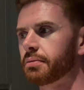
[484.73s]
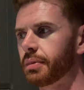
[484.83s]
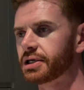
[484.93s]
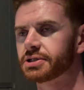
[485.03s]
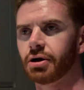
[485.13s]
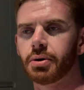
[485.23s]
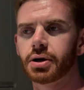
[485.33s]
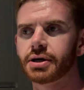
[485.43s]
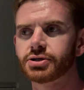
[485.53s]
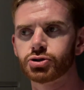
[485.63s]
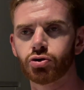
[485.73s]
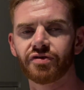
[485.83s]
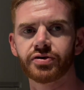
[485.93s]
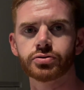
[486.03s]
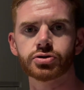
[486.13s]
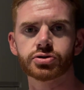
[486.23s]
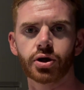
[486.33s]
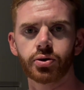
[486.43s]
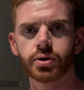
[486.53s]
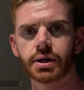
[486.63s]
My stomach is so full just
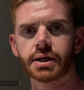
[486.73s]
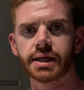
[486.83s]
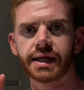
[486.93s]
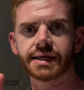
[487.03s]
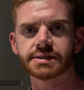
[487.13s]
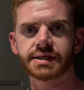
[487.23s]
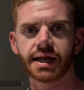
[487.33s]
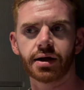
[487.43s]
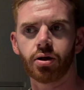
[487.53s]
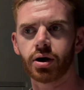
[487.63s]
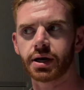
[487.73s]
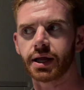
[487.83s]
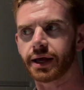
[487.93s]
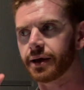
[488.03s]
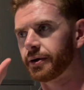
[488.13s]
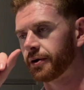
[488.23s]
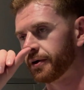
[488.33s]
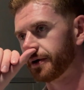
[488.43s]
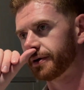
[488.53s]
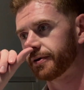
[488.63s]
now. It's 10 o'clock at night
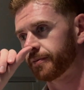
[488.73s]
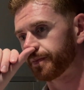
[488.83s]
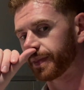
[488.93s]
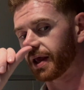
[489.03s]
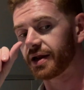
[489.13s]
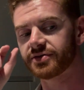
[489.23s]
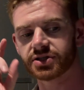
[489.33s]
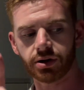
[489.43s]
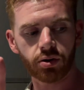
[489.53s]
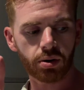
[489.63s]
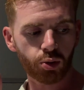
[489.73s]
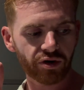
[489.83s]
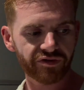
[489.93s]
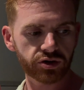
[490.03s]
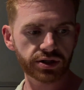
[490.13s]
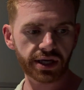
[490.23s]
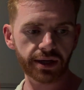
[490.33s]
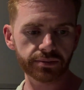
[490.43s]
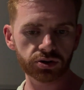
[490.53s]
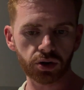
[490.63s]
and I've still got more food to
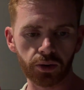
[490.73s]
eat. So